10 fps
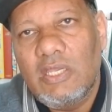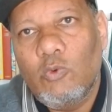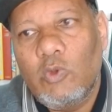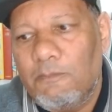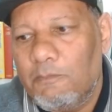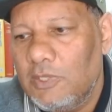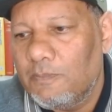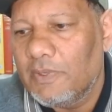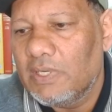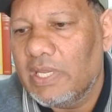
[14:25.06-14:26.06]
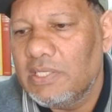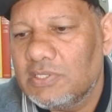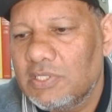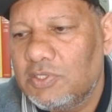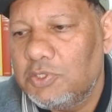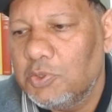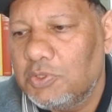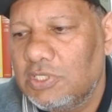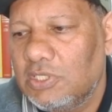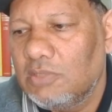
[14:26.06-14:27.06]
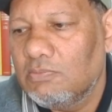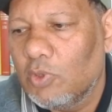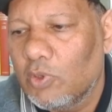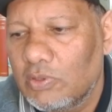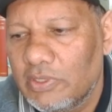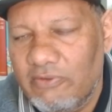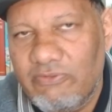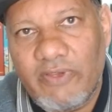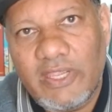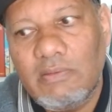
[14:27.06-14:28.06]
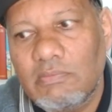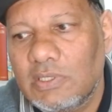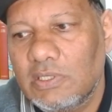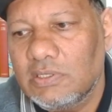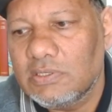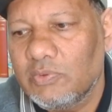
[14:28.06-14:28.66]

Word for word: where people are instituting moral refinement,